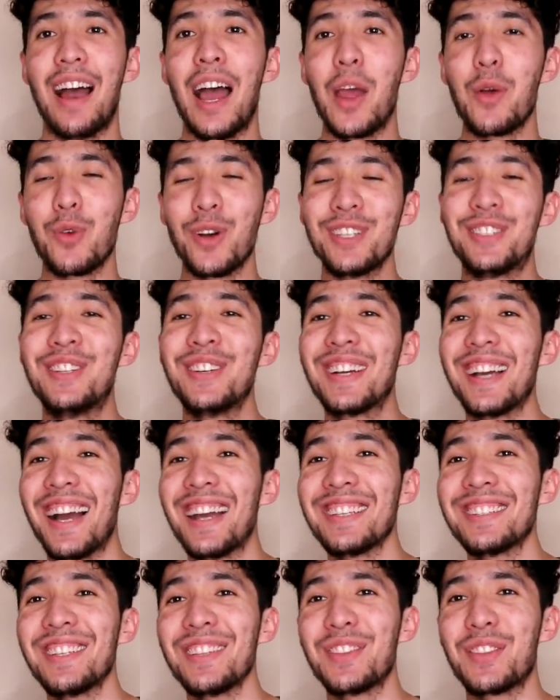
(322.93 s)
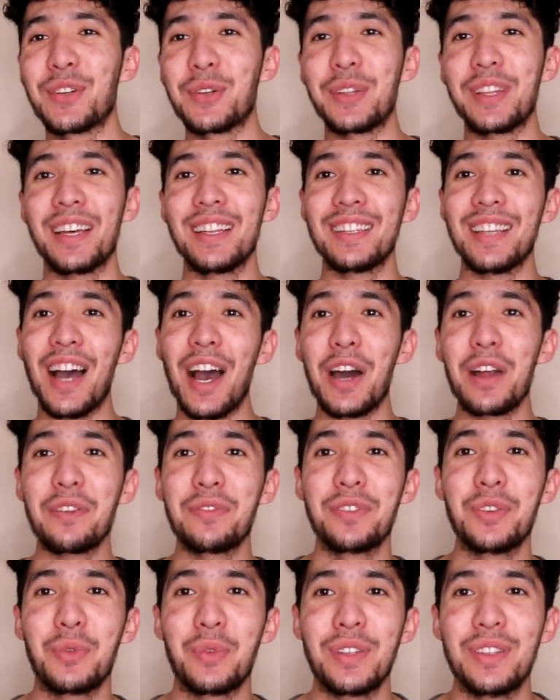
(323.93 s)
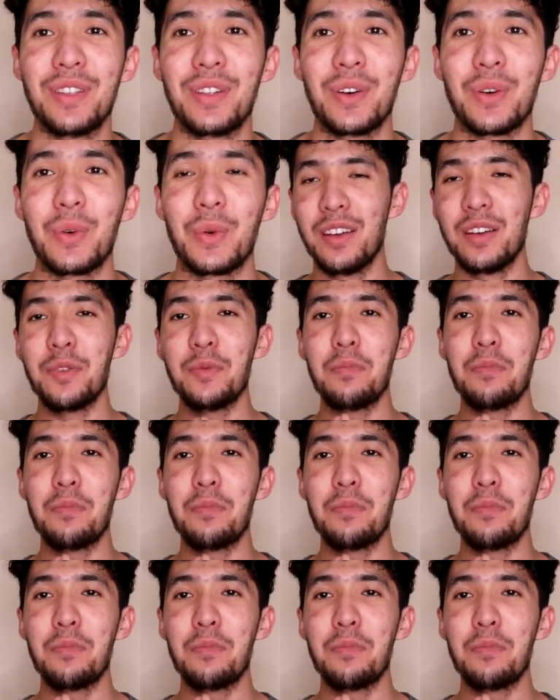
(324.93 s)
I want you guys to throw that out of the window.